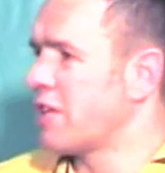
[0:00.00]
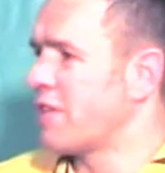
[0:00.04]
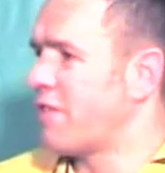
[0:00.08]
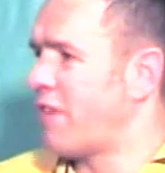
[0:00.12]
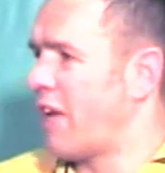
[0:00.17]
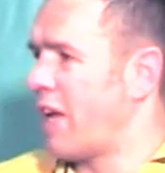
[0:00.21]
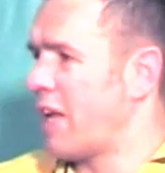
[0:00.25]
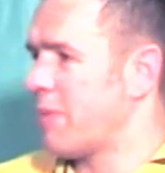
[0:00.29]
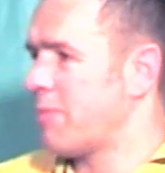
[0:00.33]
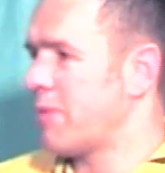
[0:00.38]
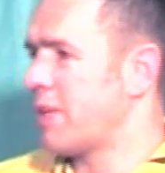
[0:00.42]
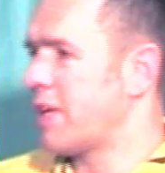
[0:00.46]

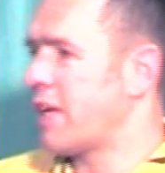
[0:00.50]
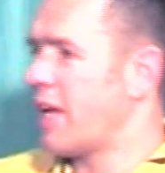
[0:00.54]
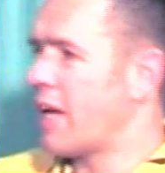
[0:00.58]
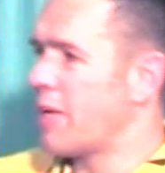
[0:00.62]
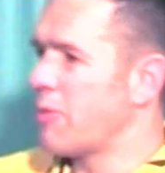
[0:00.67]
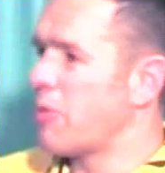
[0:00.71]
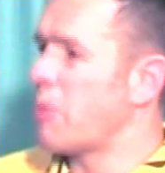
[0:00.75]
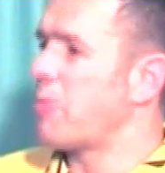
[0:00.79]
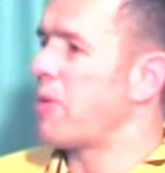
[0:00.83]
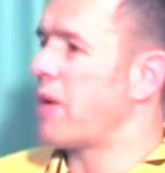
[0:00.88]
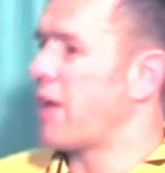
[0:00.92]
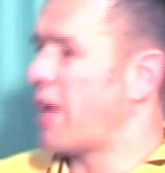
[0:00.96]
development now
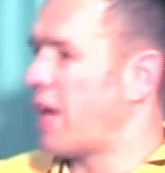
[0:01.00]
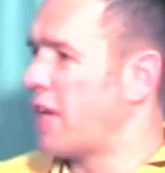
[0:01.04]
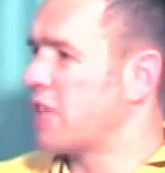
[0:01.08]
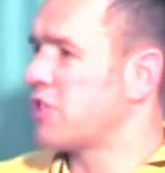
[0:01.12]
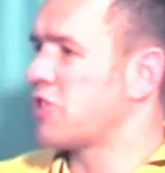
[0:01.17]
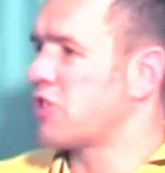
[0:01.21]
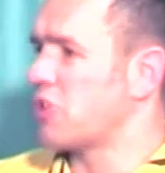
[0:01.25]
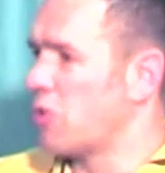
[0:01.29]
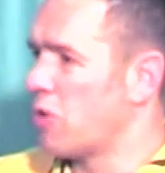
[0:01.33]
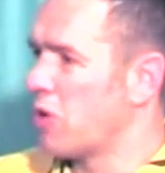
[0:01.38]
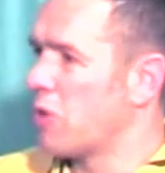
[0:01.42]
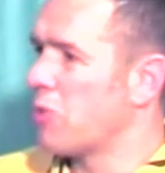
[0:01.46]
would be a lot
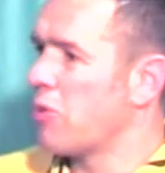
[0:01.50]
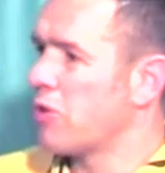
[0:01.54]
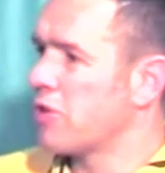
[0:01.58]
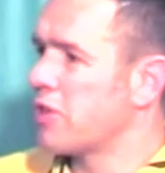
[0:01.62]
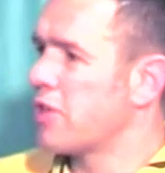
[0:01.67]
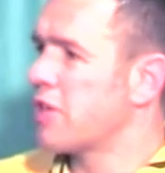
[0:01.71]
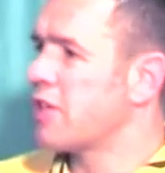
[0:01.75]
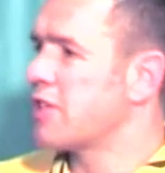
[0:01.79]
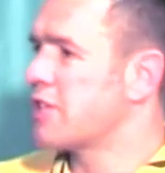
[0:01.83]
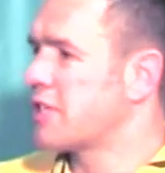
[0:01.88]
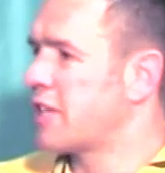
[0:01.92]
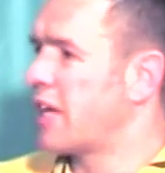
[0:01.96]
slower,
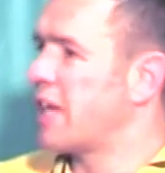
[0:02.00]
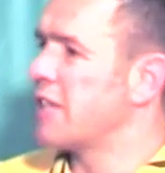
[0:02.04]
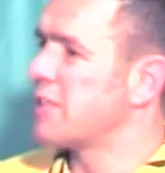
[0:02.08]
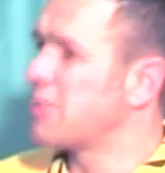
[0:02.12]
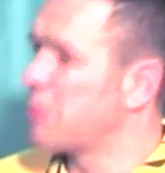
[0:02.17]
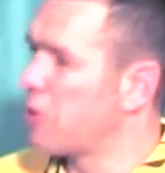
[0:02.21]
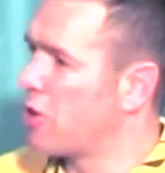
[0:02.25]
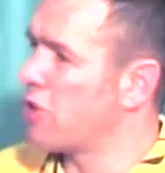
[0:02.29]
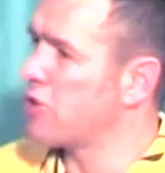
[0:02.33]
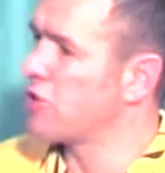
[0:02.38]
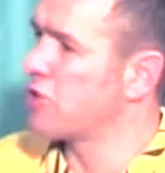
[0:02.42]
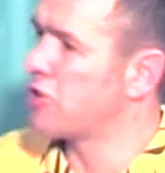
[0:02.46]
wouldn't it, as kids?
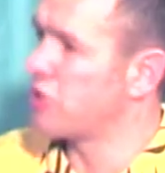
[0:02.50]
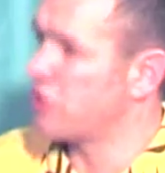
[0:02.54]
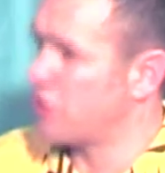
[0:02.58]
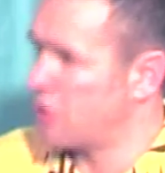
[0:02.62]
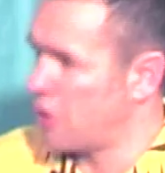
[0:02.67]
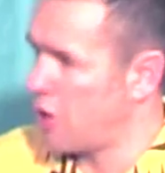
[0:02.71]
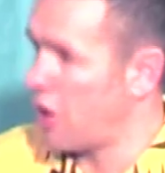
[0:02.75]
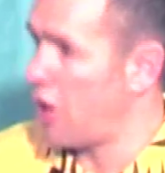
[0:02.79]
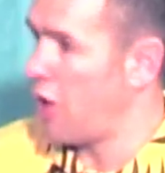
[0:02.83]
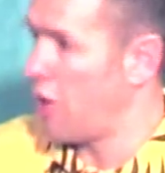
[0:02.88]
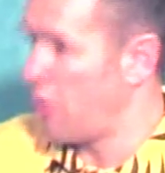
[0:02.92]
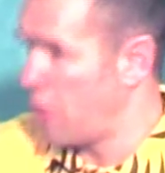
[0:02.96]

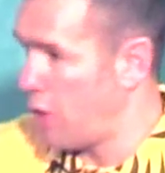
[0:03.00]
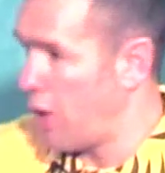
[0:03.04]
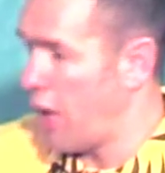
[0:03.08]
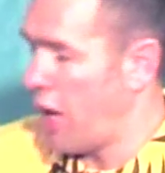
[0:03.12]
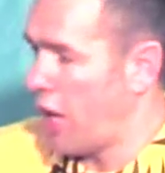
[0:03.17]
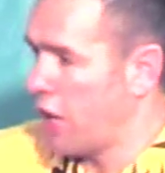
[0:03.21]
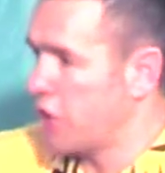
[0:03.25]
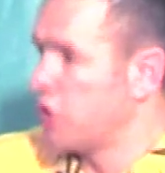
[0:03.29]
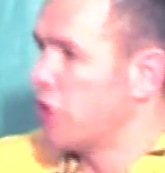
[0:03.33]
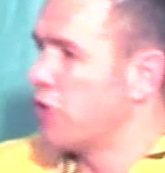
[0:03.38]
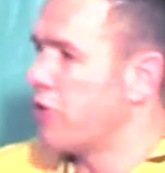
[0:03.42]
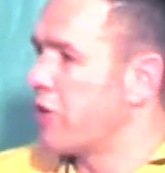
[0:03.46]
Because
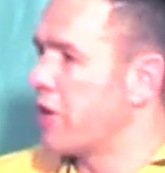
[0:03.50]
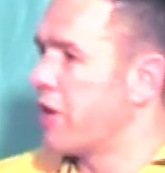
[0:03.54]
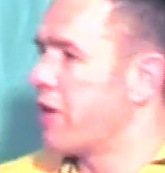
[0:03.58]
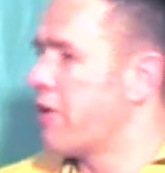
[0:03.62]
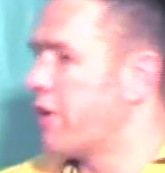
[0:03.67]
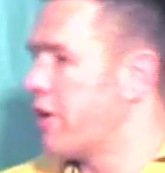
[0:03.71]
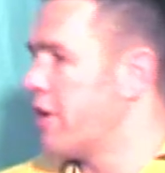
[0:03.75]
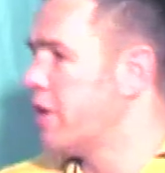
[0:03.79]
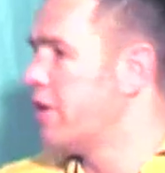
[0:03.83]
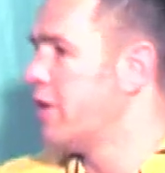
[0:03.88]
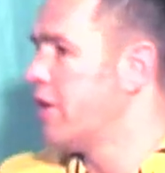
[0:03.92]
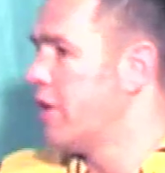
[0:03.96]
in your
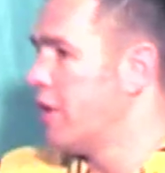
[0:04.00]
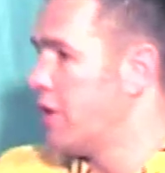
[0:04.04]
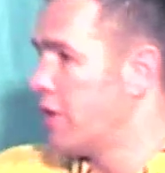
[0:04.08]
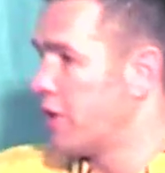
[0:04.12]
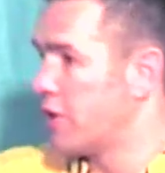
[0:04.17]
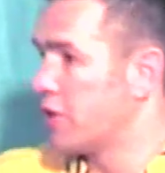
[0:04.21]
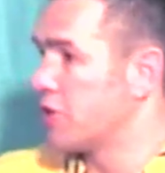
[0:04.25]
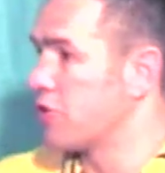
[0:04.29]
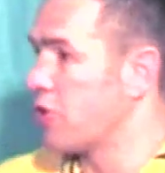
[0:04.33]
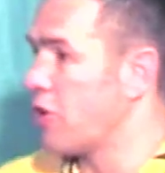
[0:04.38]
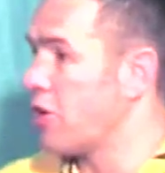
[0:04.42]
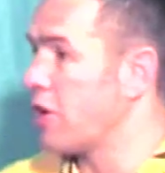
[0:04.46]
era,
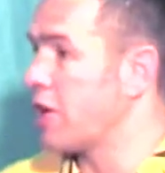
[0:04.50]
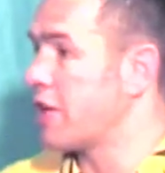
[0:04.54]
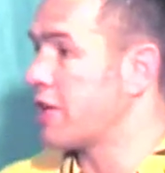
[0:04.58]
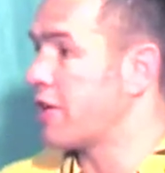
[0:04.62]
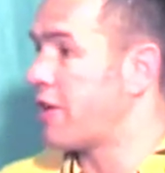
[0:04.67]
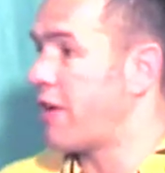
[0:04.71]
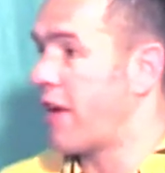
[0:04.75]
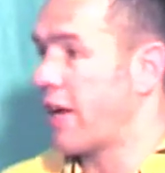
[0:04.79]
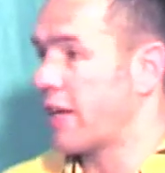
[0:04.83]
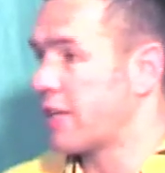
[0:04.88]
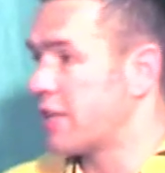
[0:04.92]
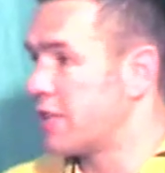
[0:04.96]
you all
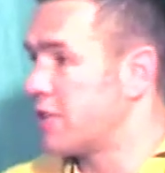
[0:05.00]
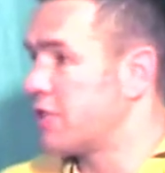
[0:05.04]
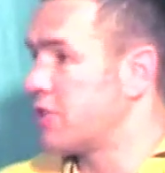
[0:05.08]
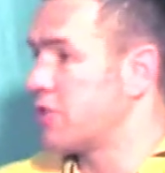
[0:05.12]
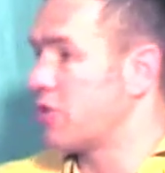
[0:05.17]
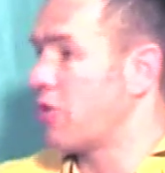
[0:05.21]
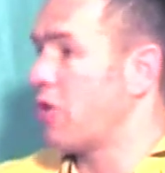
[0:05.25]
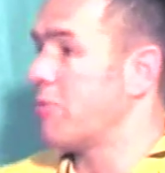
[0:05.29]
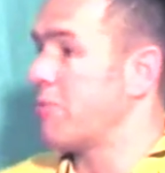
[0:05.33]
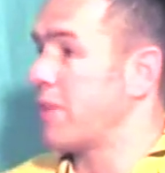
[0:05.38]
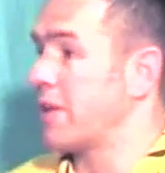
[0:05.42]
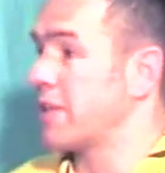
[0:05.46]
interacted,
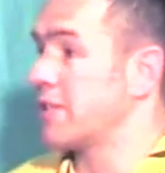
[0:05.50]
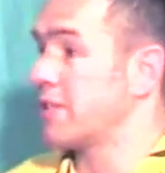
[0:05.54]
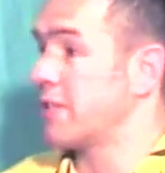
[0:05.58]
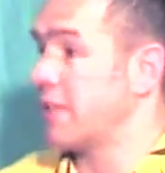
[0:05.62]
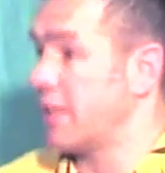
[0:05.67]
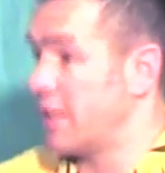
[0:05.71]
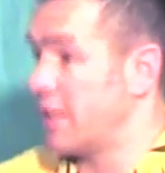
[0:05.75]
you all mixed,